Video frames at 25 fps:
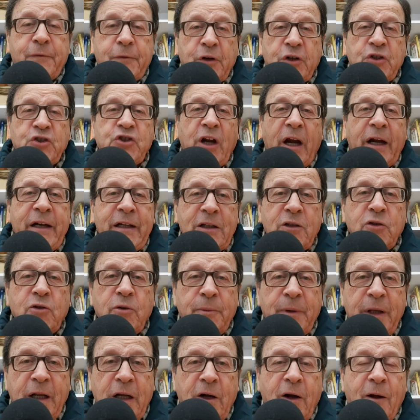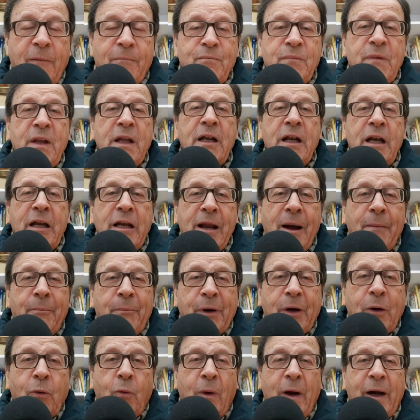for China to become
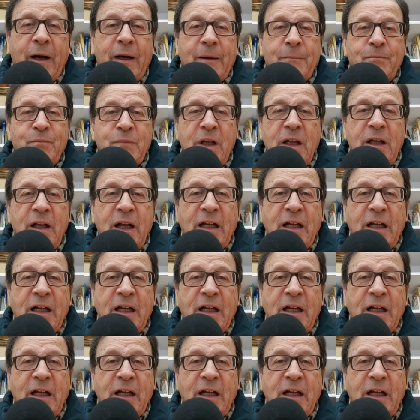number one.